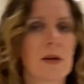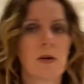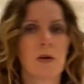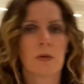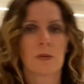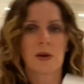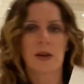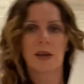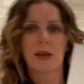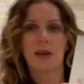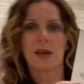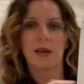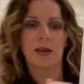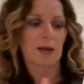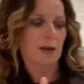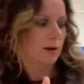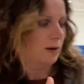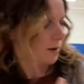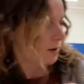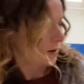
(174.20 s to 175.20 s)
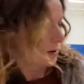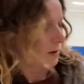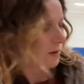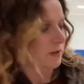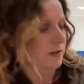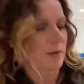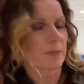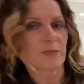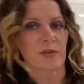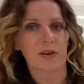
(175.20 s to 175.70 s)
we need
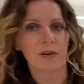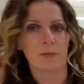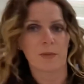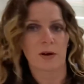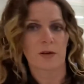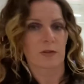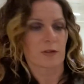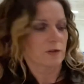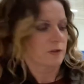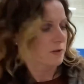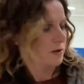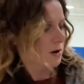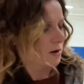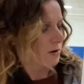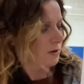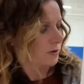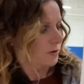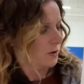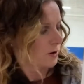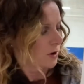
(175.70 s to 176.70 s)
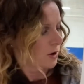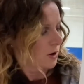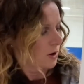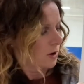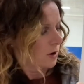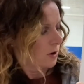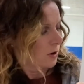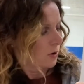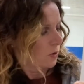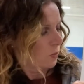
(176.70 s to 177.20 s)
something to mark the start.
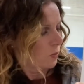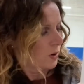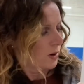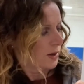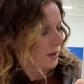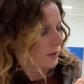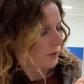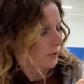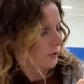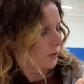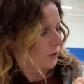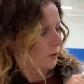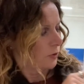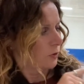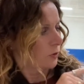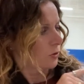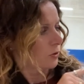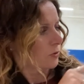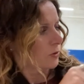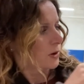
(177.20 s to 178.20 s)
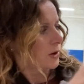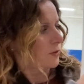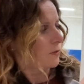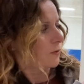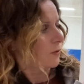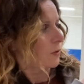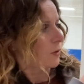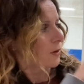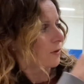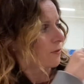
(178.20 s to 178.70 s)
1, 2, 3,
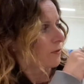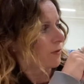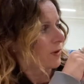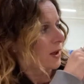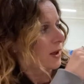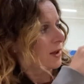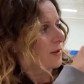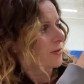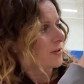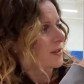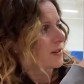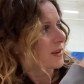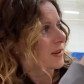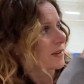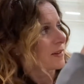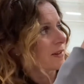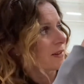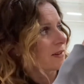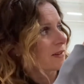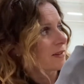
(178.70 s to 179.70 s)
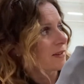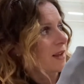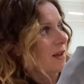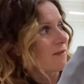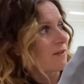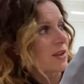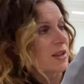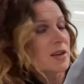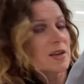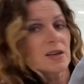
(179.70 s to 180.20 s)
4, 5, 6,
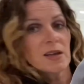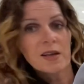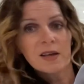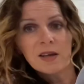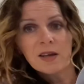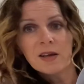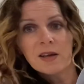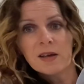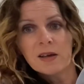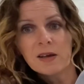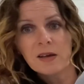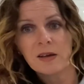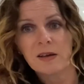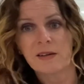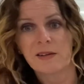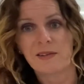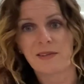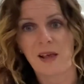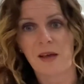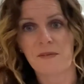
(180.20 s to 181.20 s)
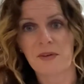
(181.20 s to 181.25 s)
7